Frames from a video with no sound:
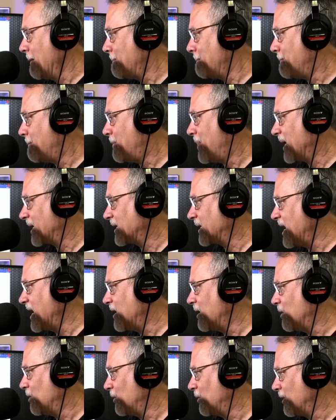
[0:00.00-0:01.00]
Back
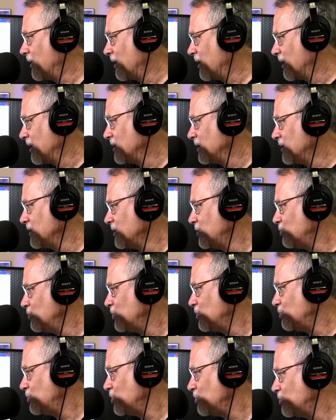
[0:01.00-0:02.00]
down. Do
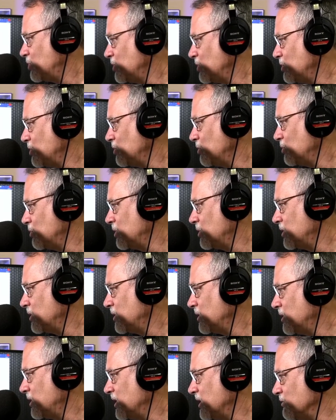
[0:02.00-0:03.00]
you
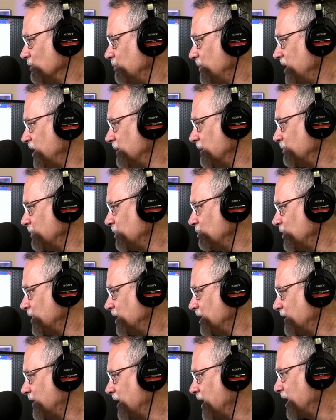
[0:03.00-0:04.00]
ever meet up? We
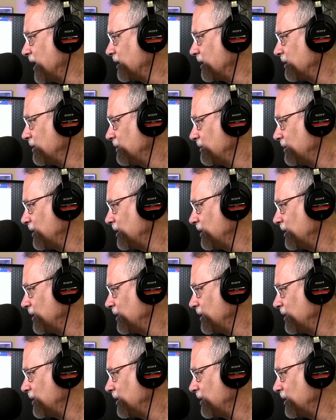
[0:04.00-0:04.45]
did that.